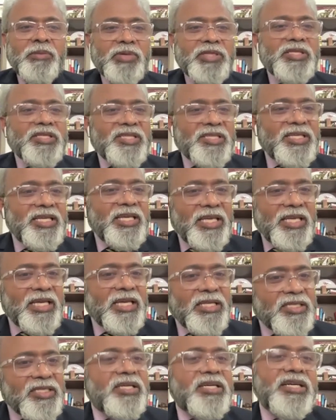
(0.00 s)
But the
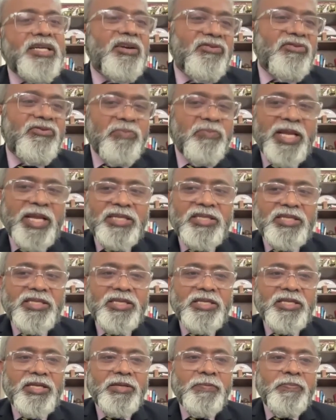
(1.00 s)
sea is a tough
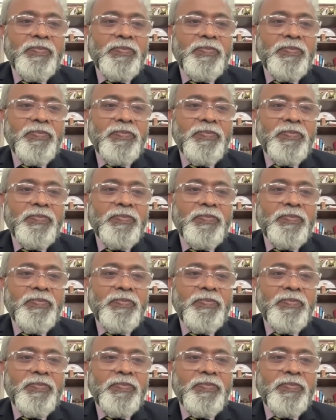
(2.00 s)
place,